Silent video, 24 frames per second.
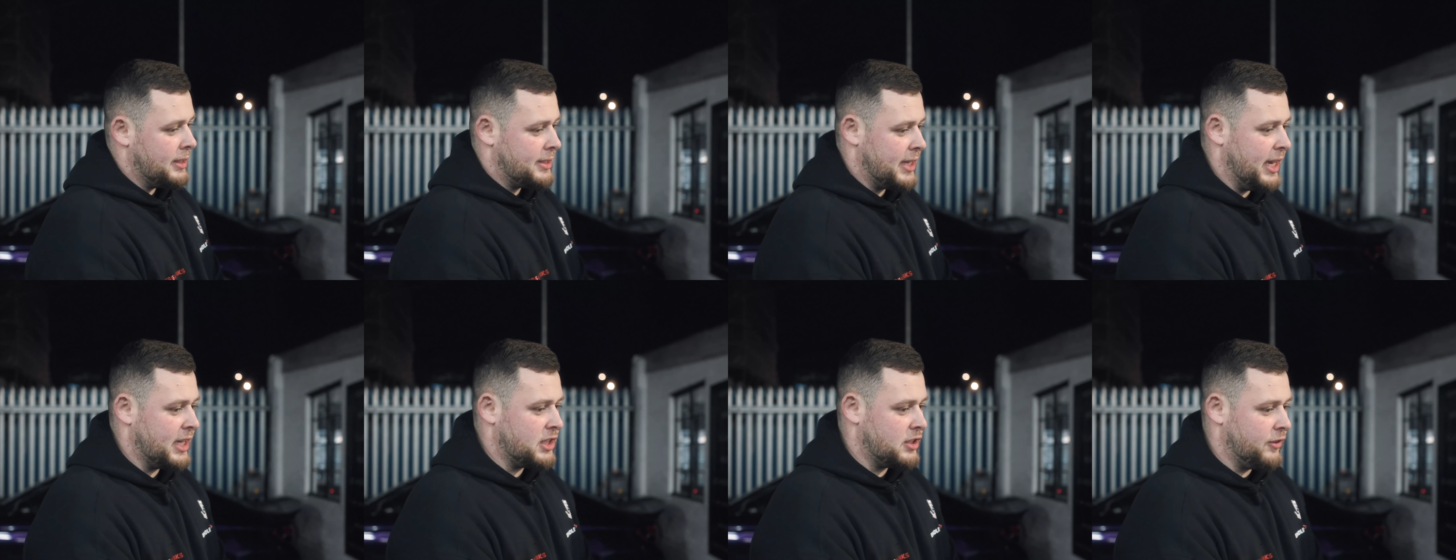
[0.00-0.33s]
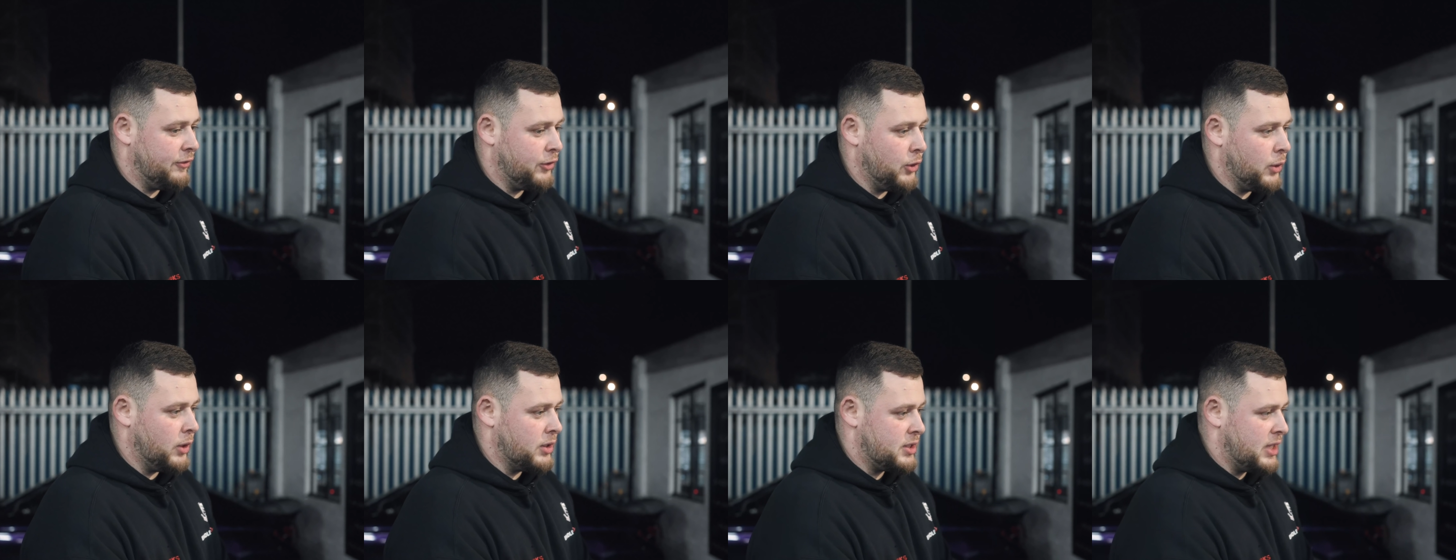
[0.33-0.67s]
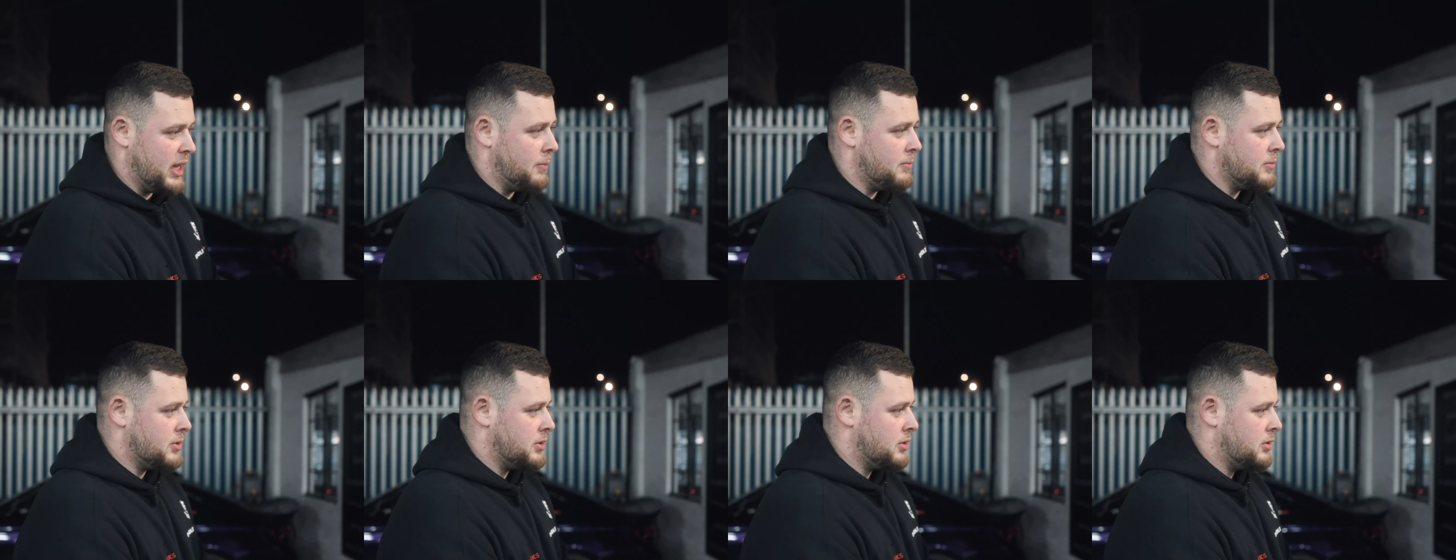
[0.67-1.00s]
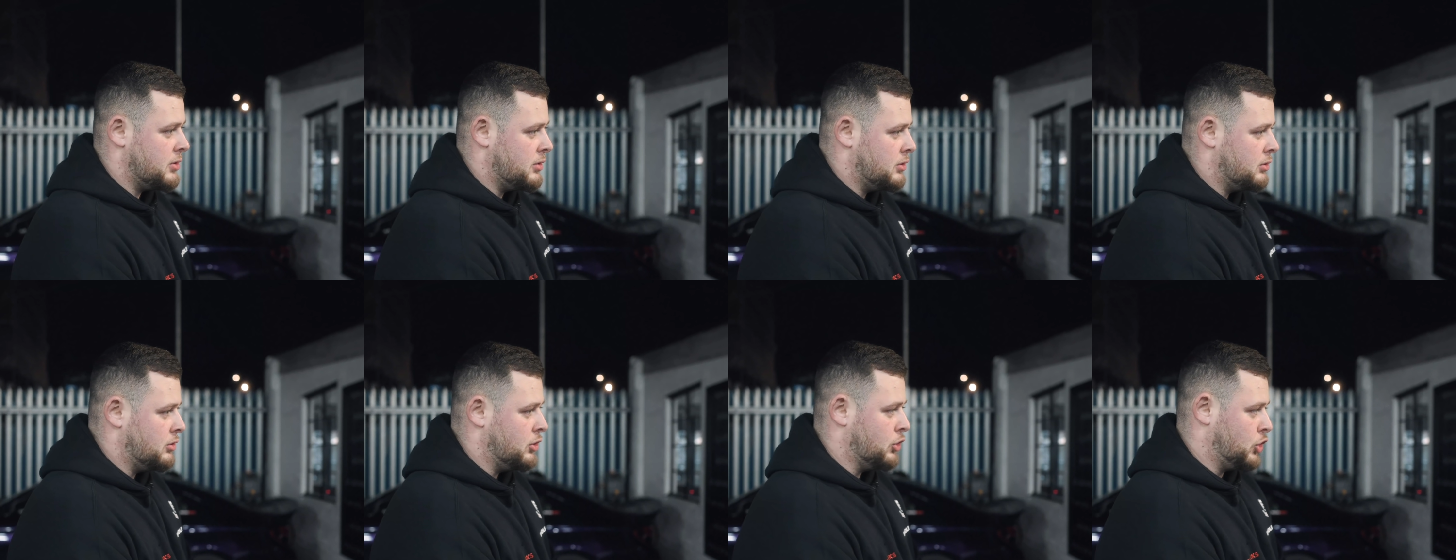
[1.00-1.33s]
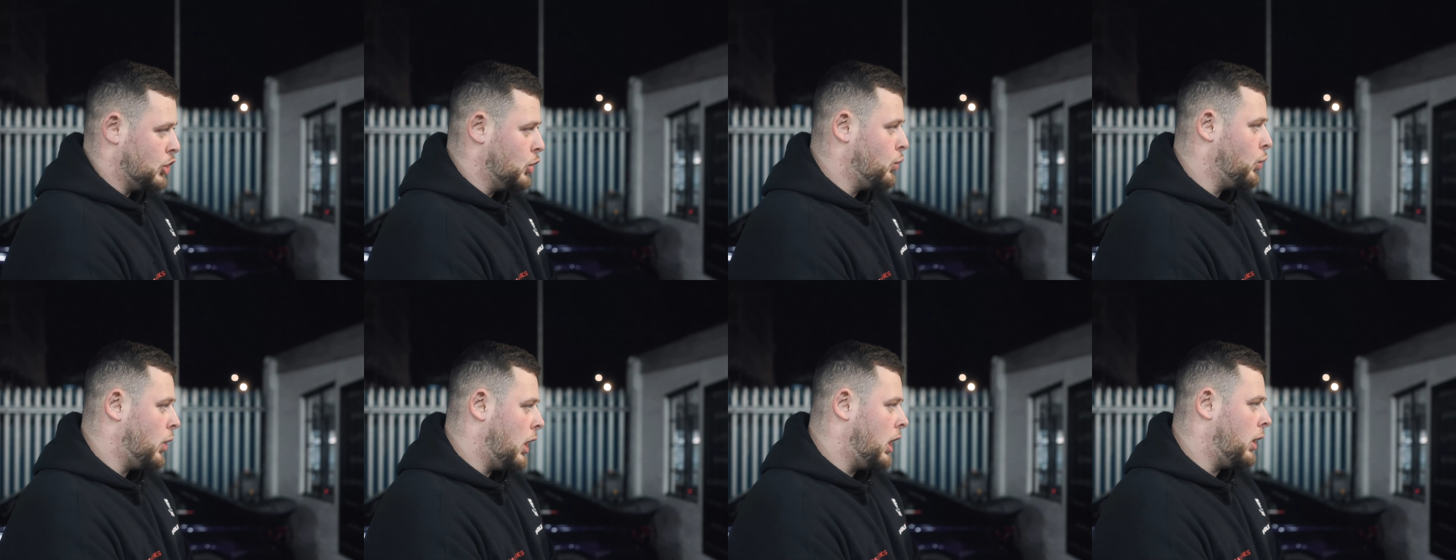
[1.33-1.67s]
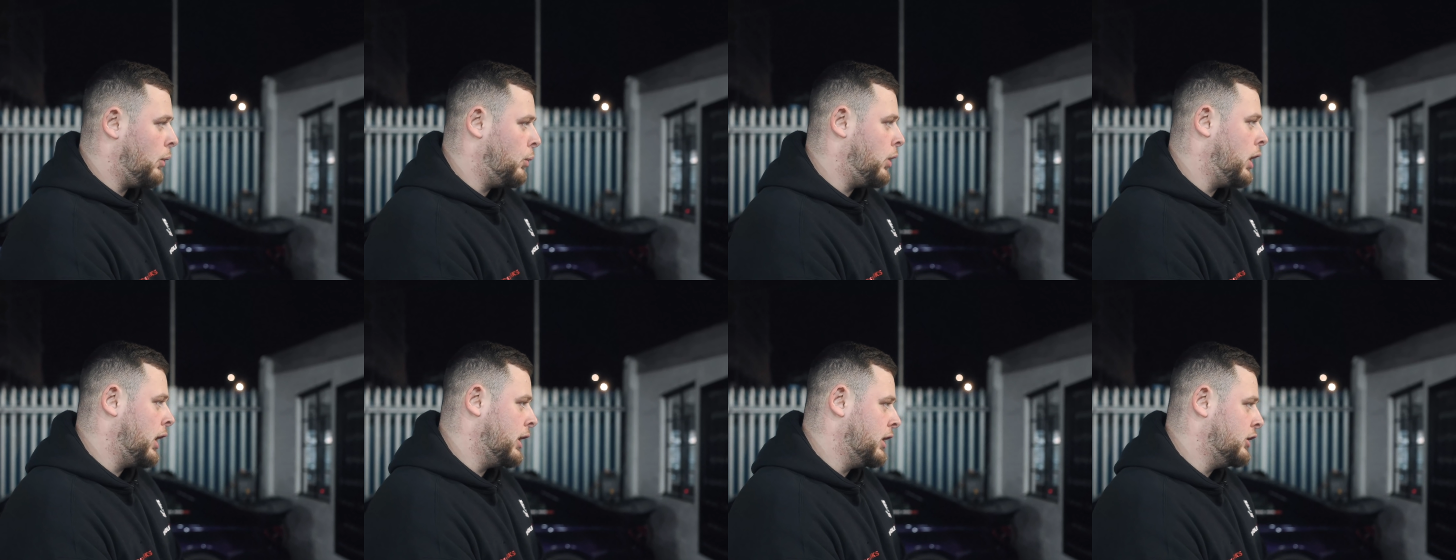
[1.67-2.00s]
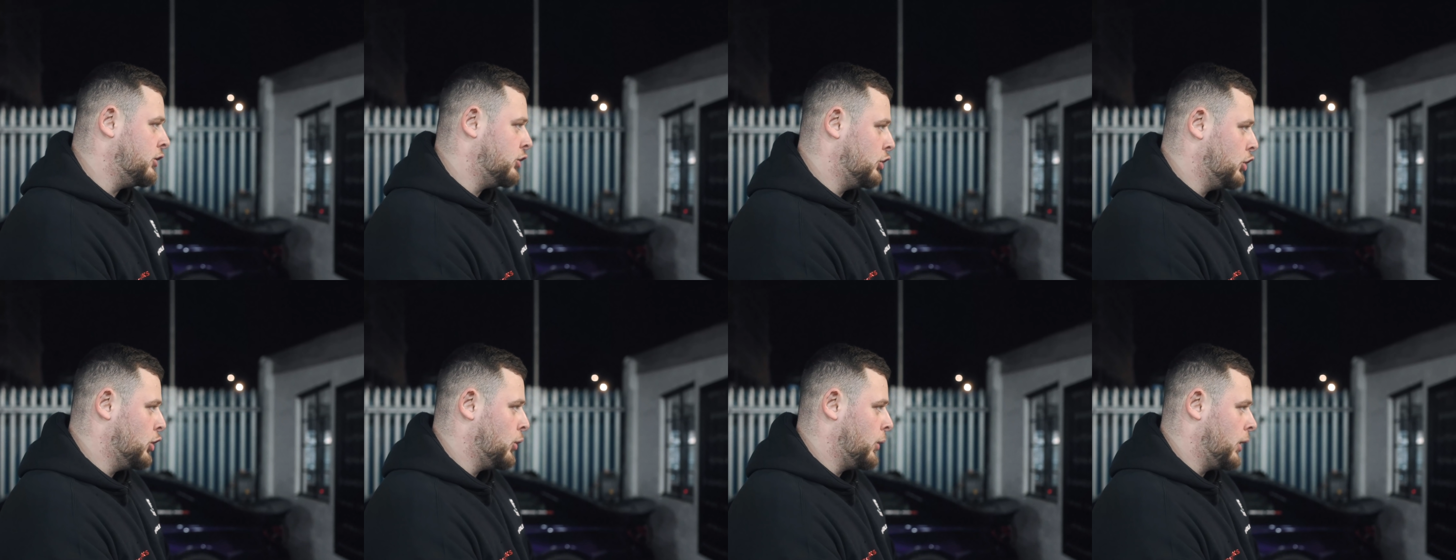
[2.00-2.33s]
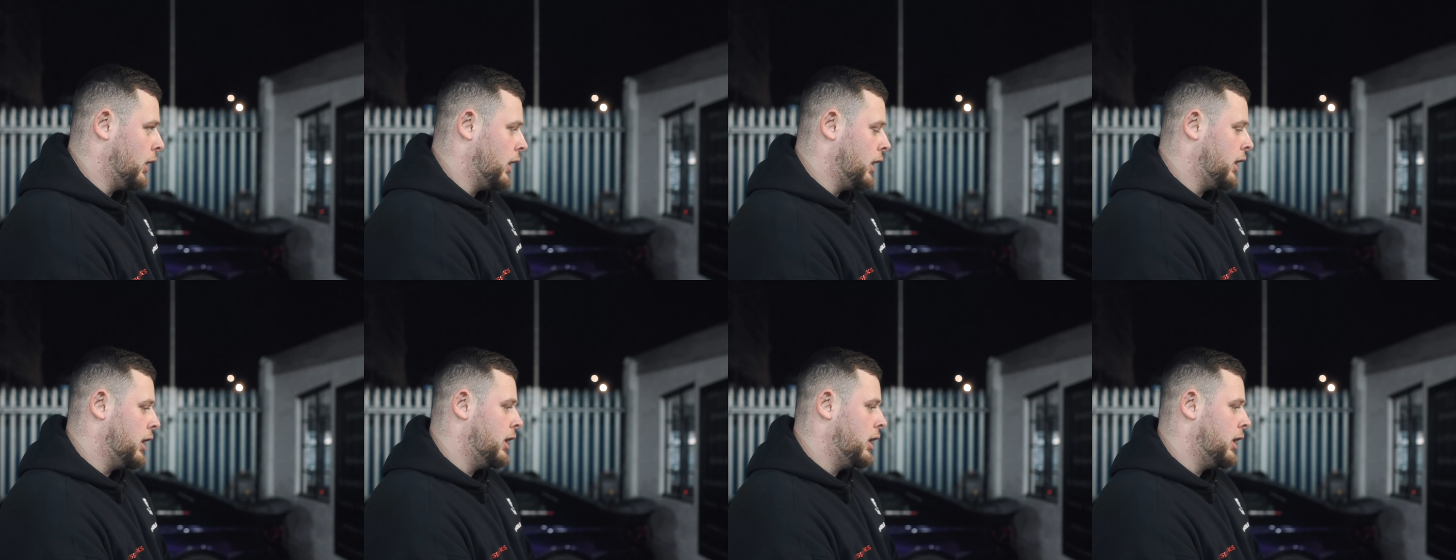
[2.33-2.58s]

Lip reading: takes a few attempts to do what I need to do in it.